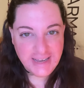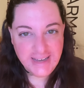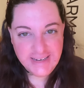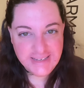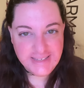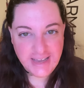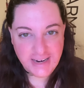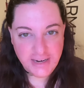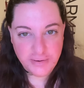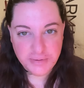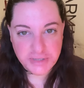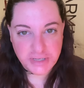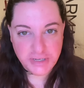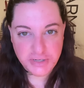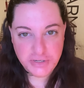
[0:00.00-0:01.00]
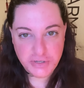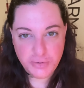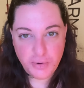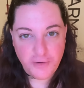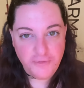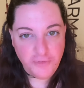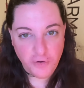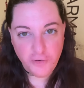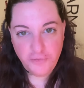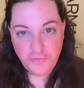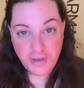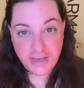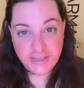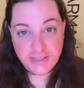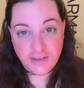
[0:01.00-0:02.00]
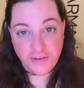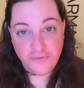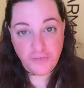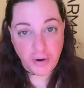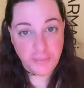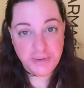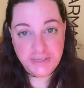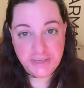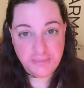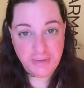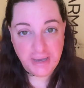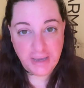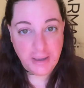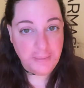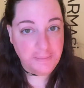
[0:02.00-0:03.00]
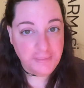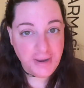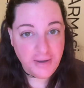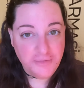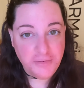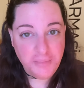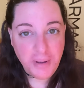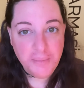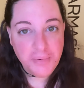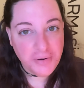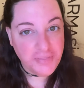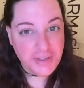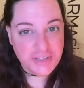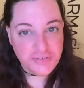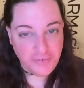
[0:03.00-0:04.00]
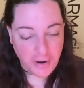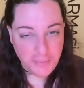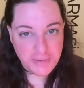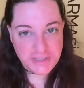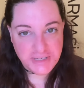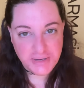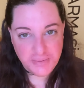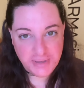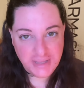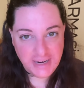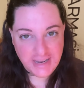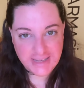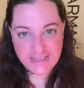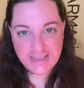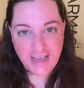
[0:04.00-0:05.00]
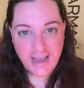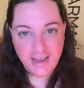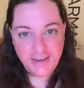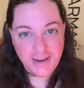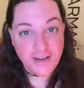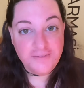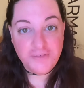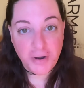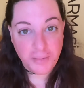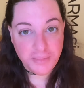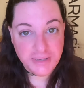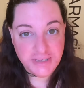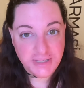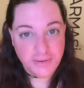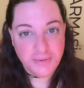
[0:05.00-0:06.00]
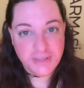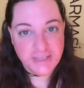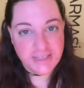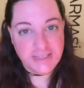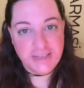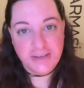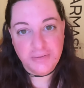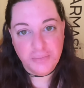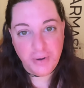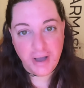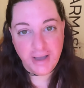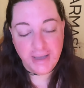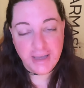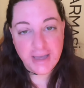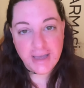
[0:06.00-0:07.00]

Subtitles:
I decided I was going to do a full face of pharmacy makeup. Now remember, that's pharmacy with an SI, not pharmacy with a CY.